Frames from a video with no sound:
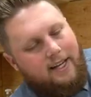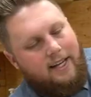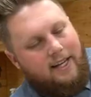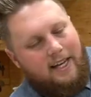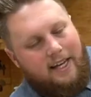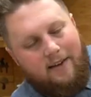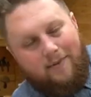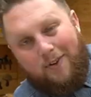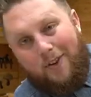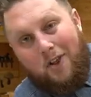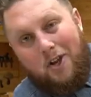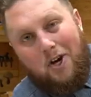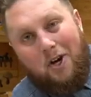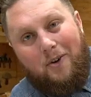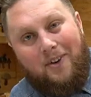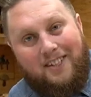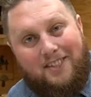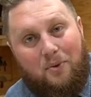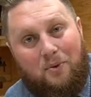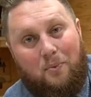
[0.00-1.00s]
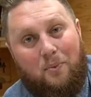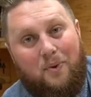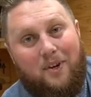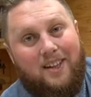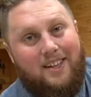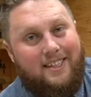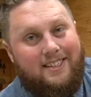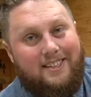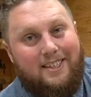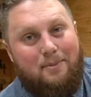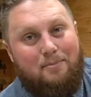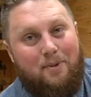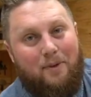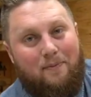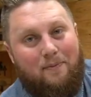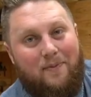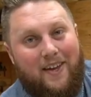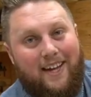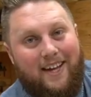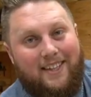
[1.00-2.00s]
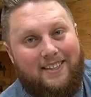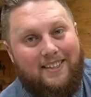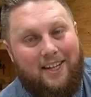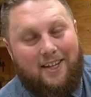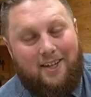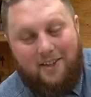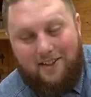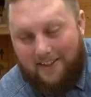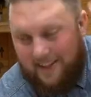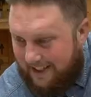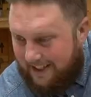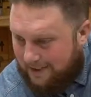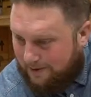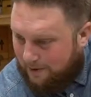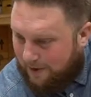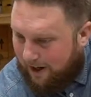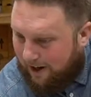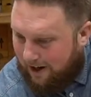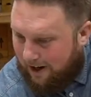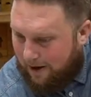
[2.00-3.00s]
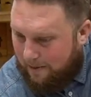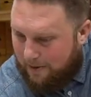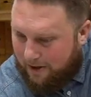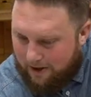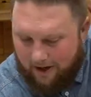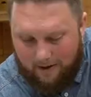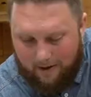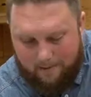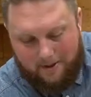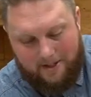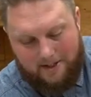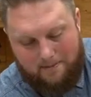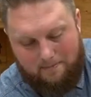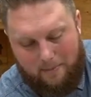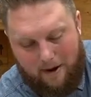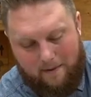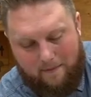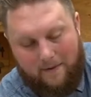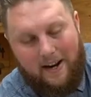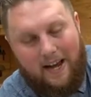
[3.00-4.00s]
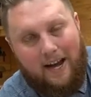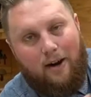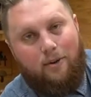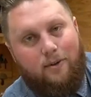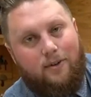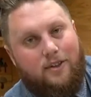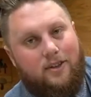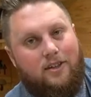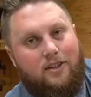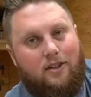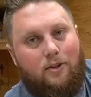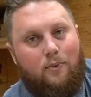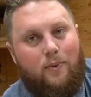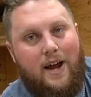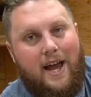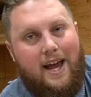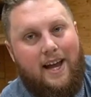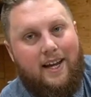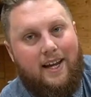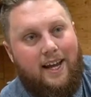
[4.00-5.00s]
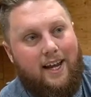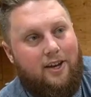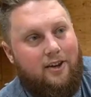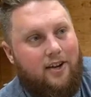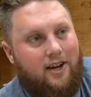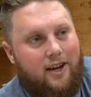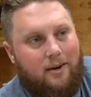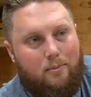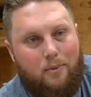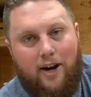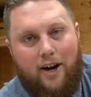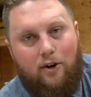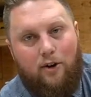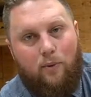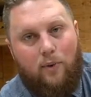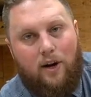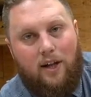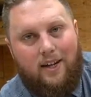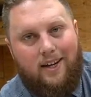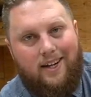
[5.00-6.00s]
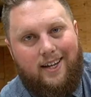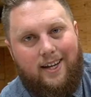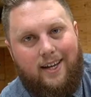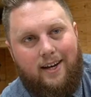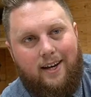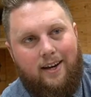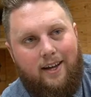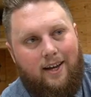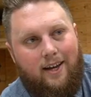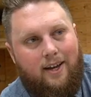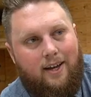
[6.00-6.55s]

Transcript: even though it's a really simple fix, like, you take some carnauba cream and just buff it out with a little rag and you got a brand new wallet again.